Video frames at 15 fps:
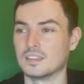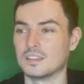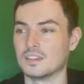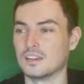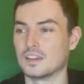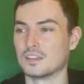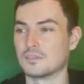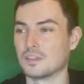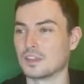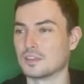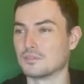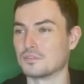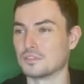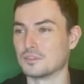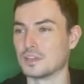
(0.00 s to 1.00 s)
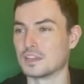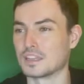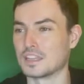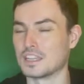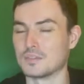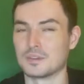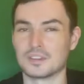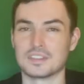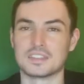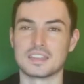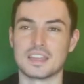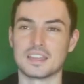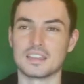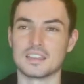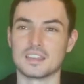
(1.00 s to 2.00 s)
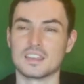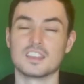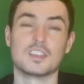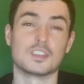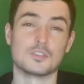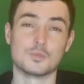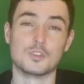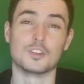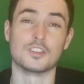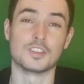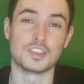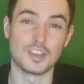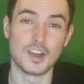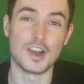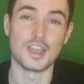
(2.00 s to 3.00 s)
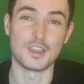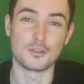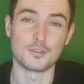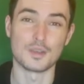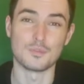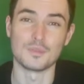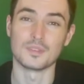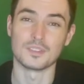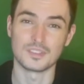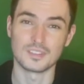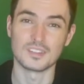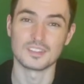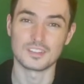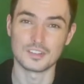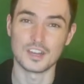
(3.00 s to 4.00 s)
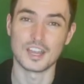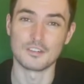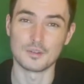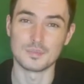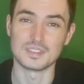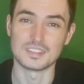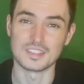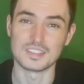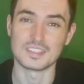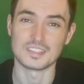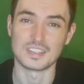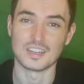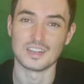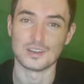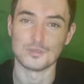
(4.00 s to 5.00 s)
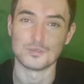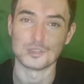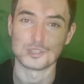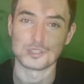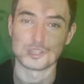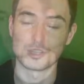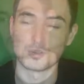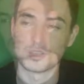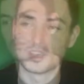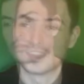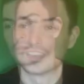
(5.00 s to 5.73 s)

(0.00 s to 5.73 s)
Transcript: I don't feel like anyone can say anything because we've got the Kyurem. Kyurem is the star of the show here.